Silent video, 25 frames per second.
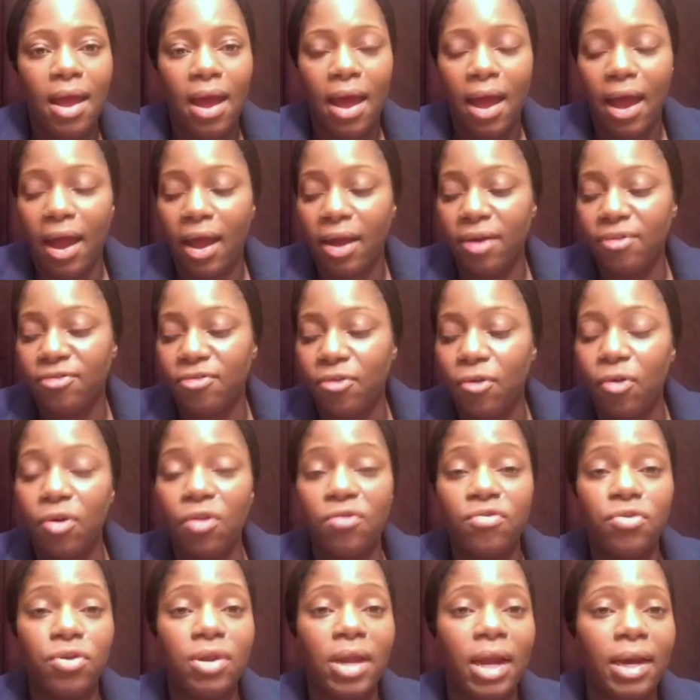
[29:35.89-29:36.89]
and for all
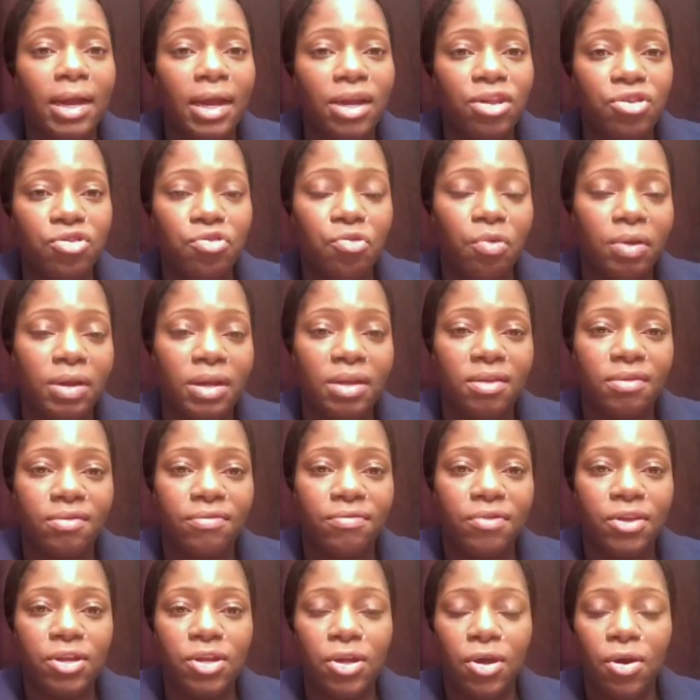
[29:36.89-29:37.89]
of you that enjoyed this
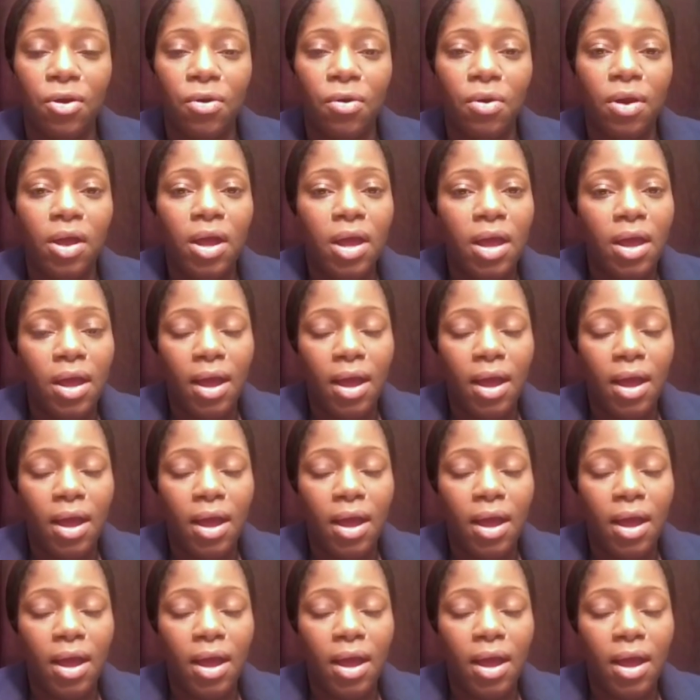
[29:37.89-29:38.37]
video.